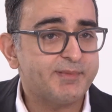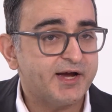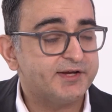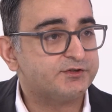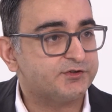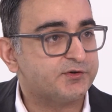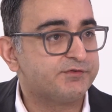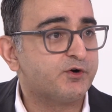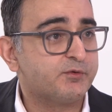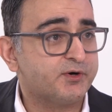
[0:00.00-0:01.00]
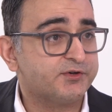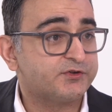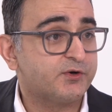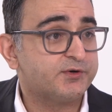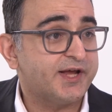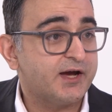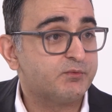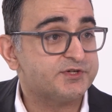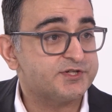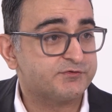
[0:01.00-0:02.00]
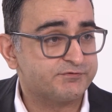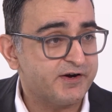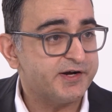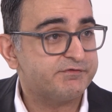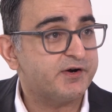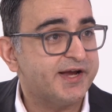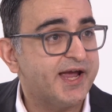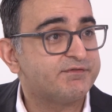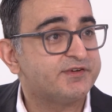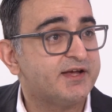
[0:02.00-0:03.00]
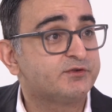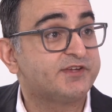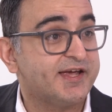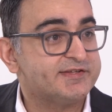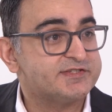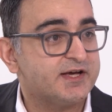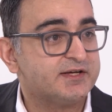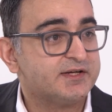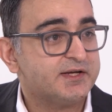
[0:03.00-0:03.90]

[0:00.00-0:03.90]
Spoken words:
Industry 4.0 now, which is very, very heavy on data.